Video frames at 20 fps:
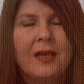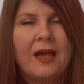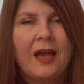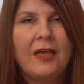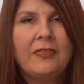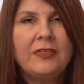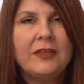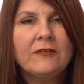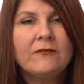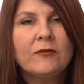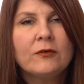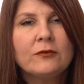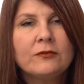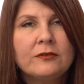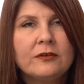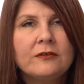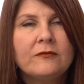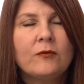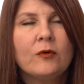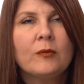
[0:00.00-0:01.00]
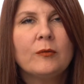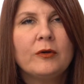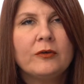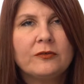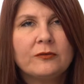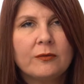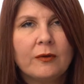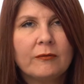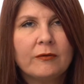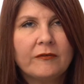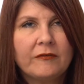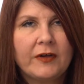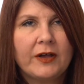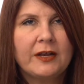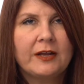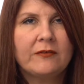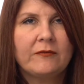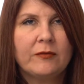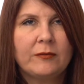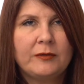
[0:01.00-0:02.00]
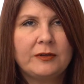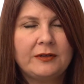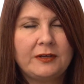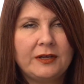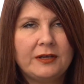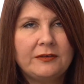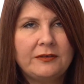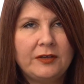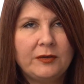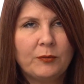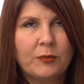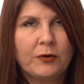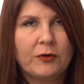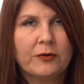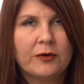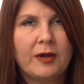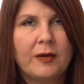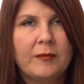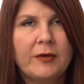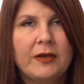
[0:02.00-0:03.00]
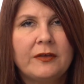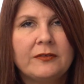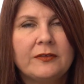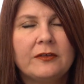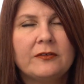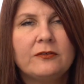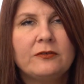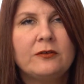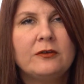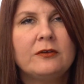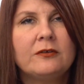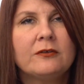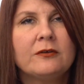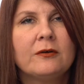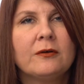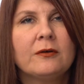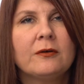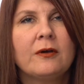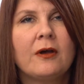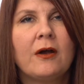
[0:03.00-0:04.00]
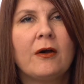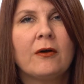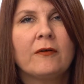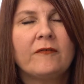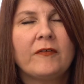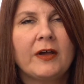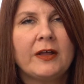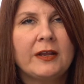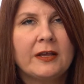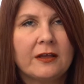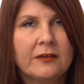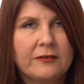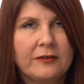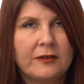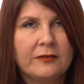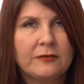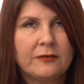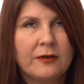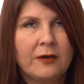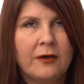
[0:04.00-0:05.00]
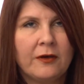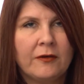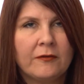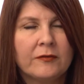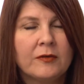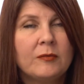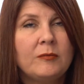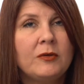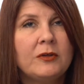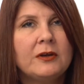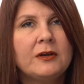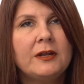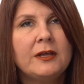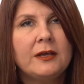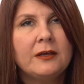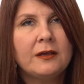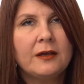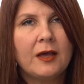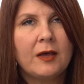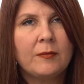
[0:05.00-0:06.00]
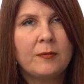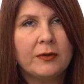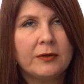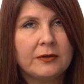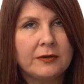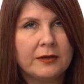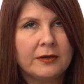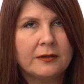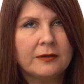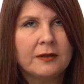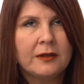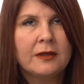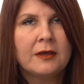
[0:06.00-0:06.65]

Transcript: I think first and foremost what we're finding from the DET program is that students are finding a sense of community and building